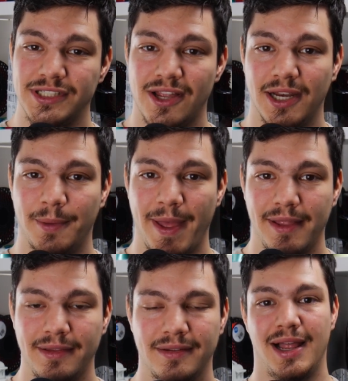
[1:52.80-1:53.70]
a Sonic Pad?
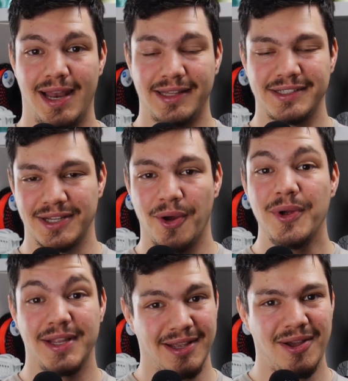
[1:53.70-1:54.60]
Let us know
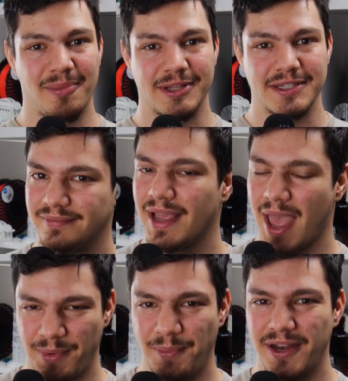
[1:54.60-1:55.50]
in the comments.
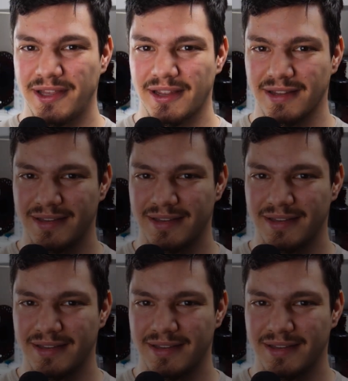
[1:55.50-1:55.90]
Happy printing!